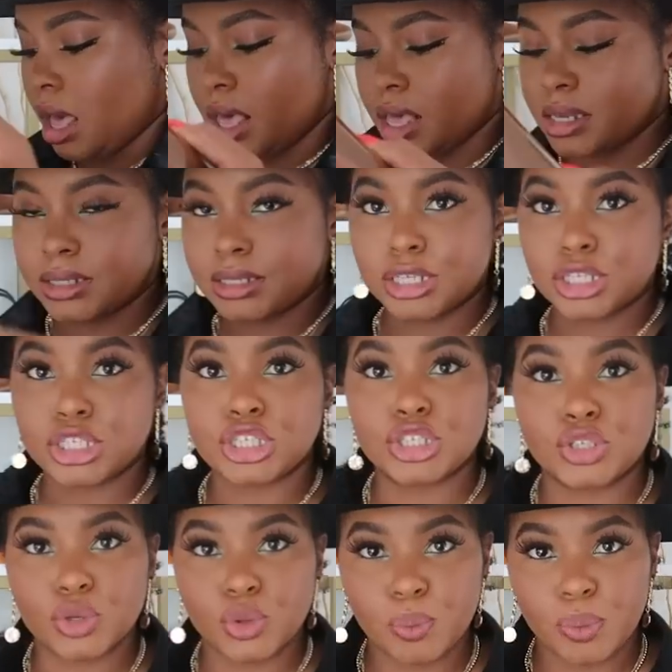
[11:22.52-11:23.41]
is
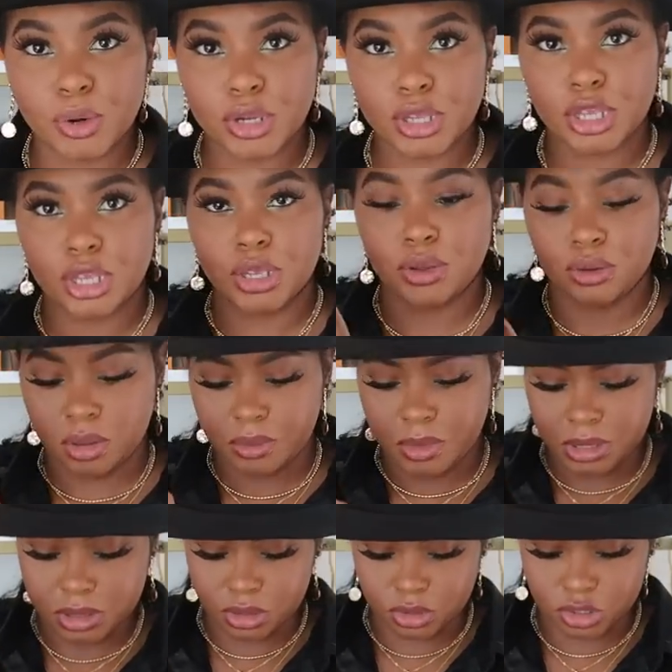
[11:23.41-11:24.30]
this super cute,
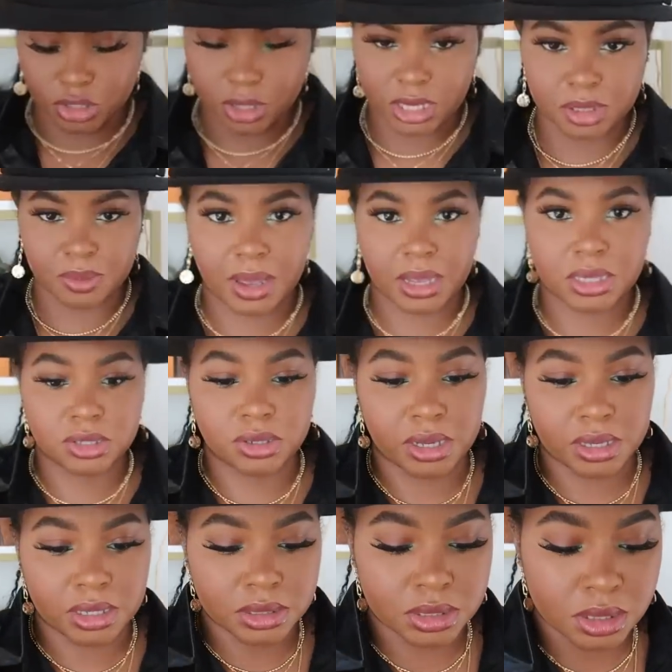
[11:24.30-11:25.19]
let me scoot you guys back so
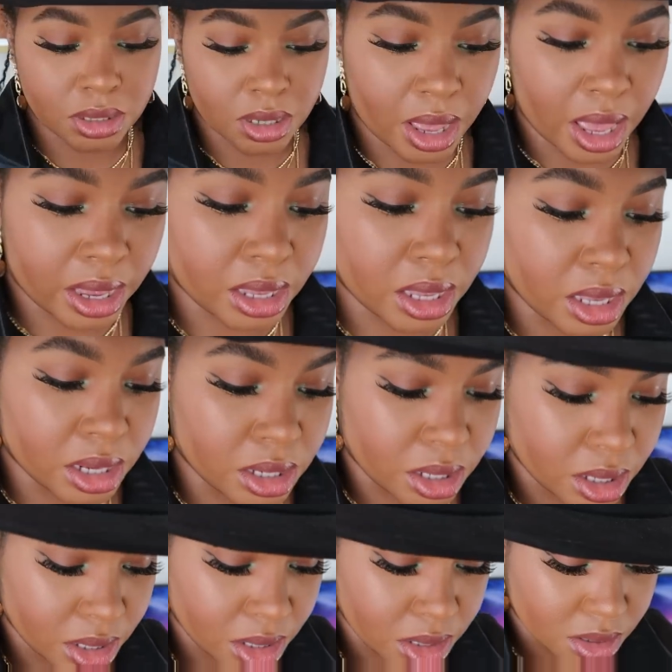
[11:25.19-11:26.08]
you guys, I
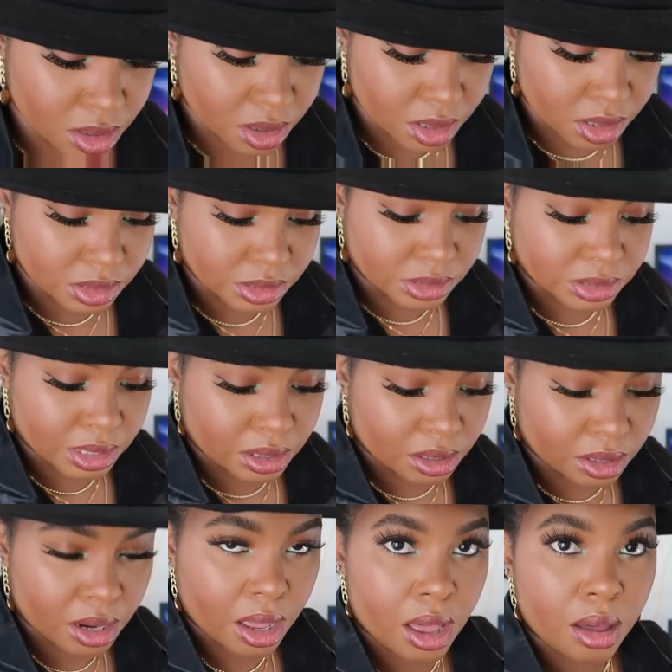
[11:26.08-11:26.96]
can
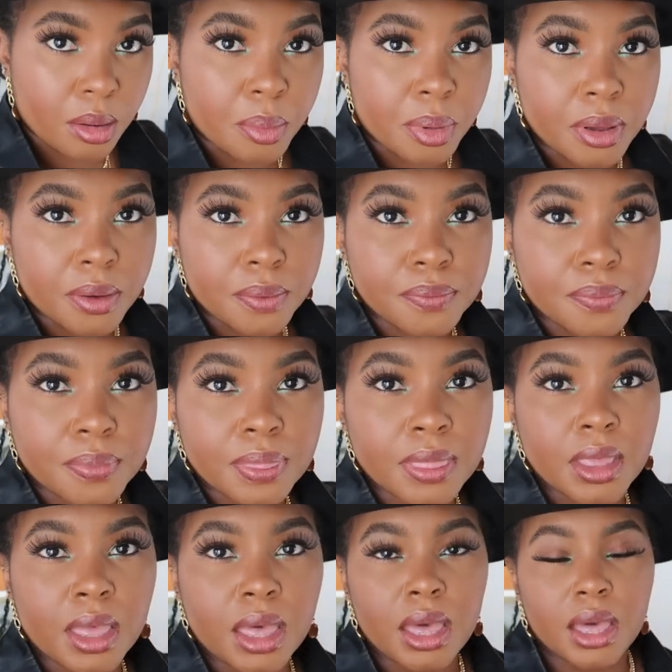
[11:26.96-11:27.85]
set it up.
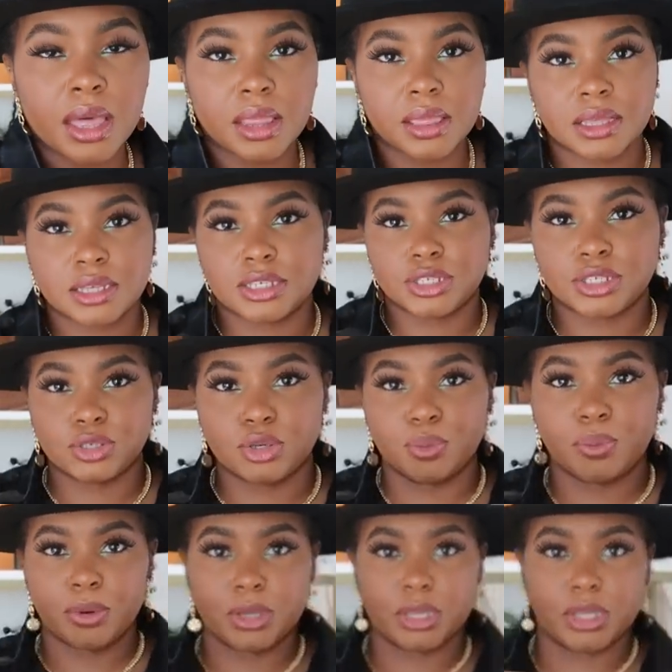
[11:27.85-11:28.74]
This
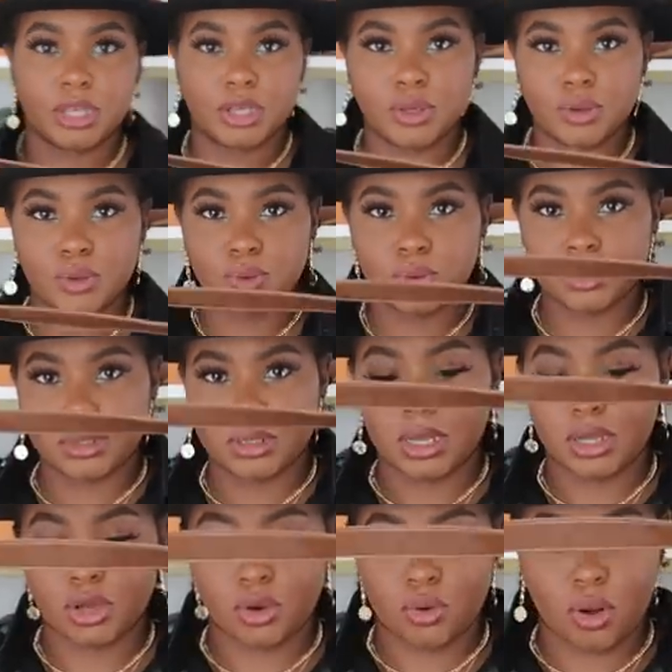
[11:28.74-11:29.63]
super
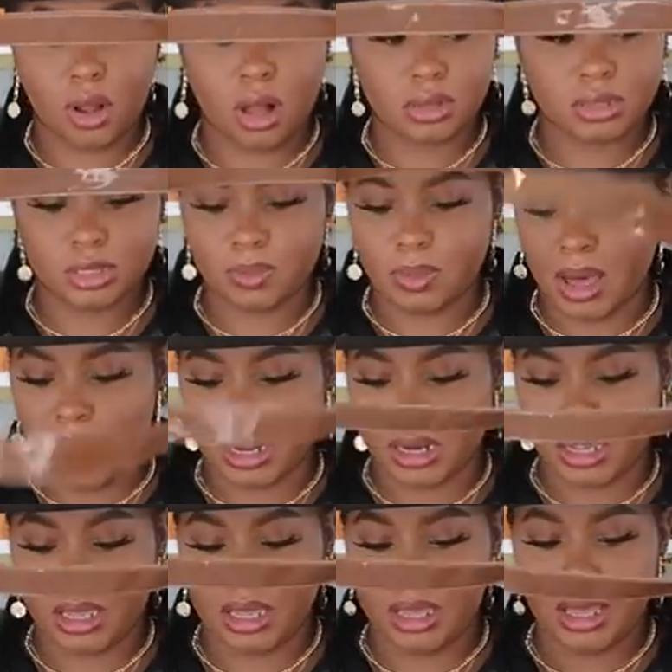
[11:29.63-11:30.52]
cute
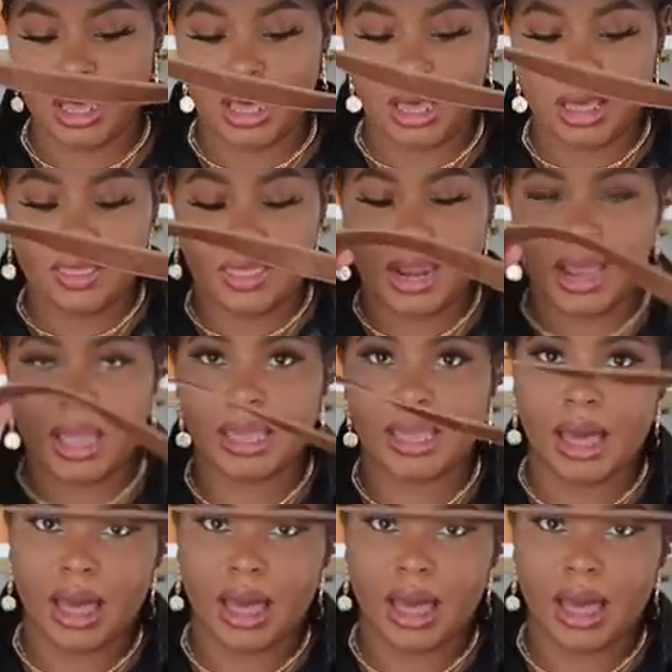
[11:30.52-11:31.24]
crossbody that I